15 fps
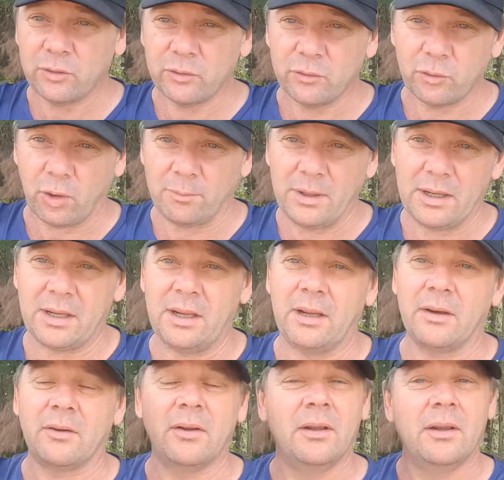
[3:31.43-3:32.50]
drop your
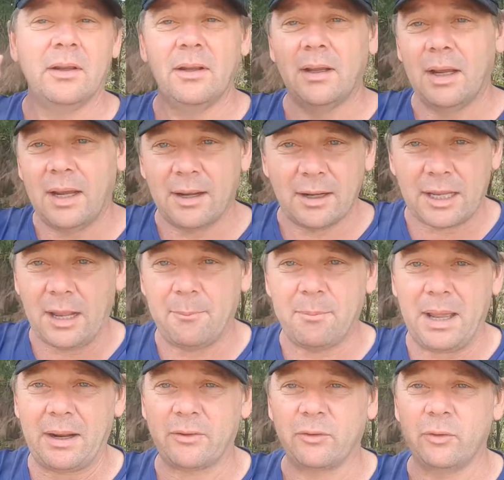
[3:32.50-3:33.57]
kit, come
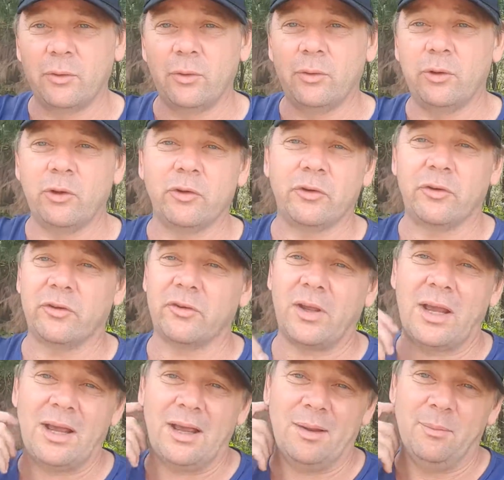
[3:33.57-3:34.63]
back to, use it as a
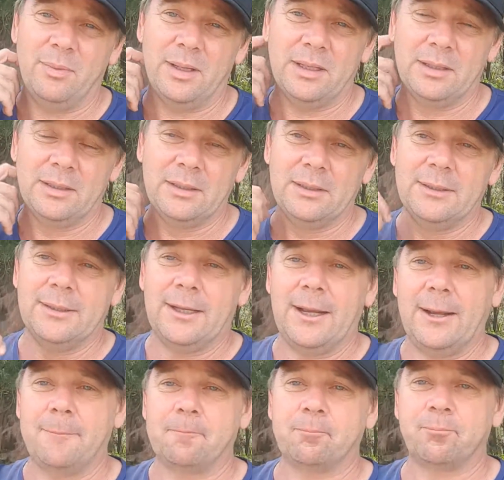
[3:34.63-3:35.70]
hub.
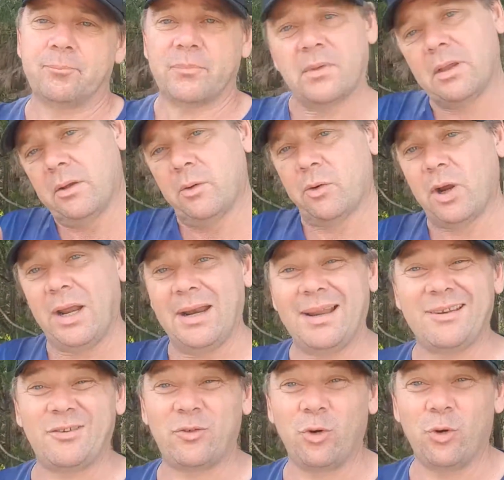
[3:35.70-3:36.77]
All right,
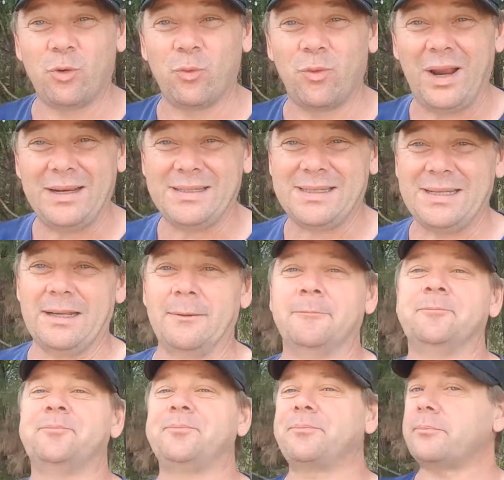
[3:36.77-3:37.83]
let's talk racing.
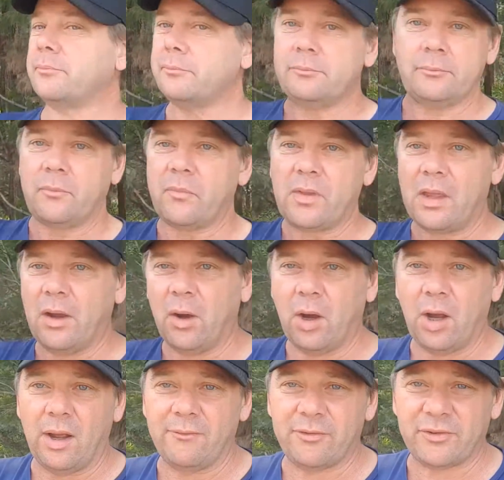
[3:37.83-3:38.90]

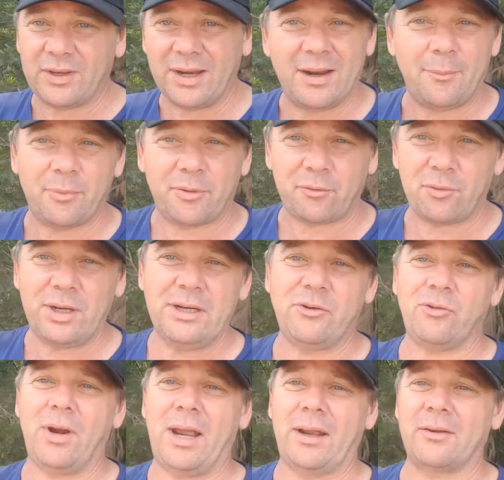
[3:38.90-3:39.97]
I've set up 3
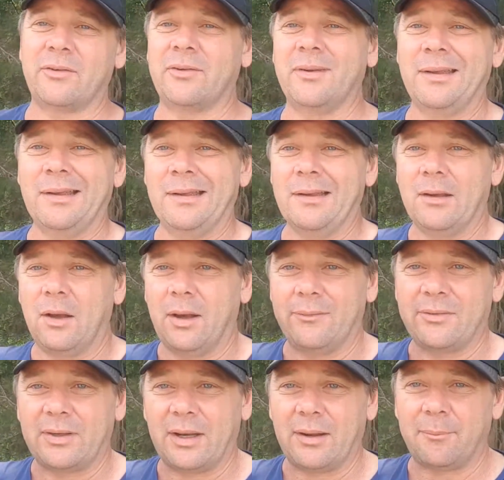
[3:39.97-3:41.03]
tracks. I've
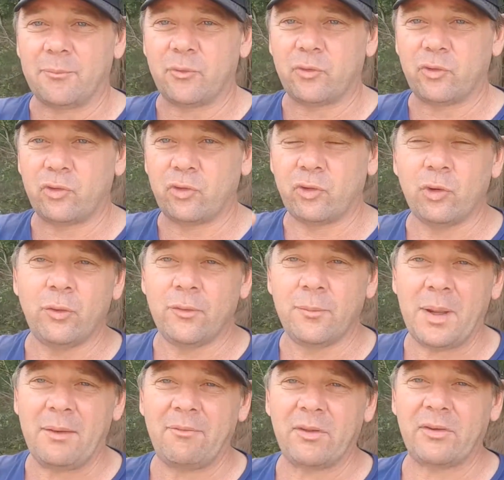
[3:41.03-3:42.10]
set up 2 of them
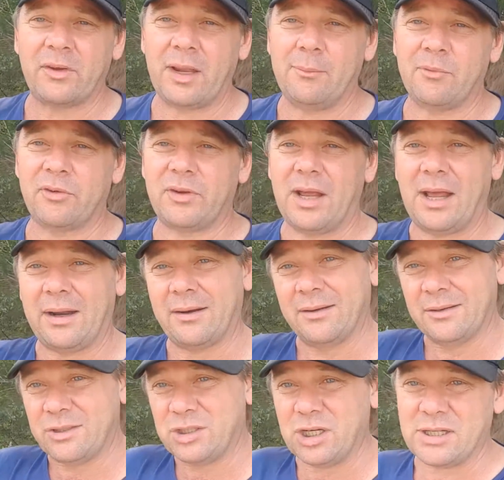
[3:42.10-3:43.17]
have the same start,
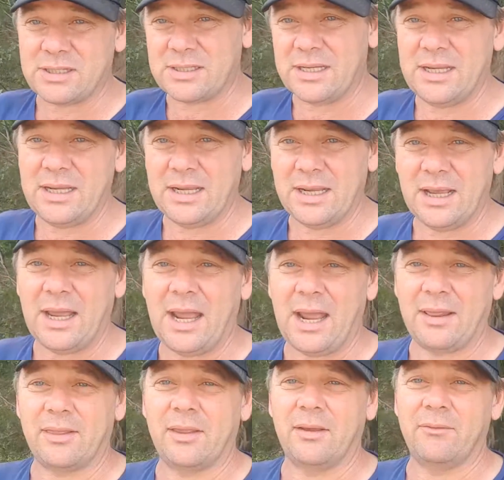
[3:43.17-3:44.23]
just here
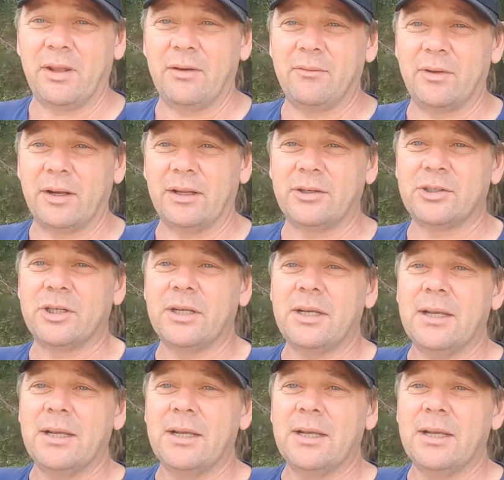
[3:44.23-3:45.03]
at the event village.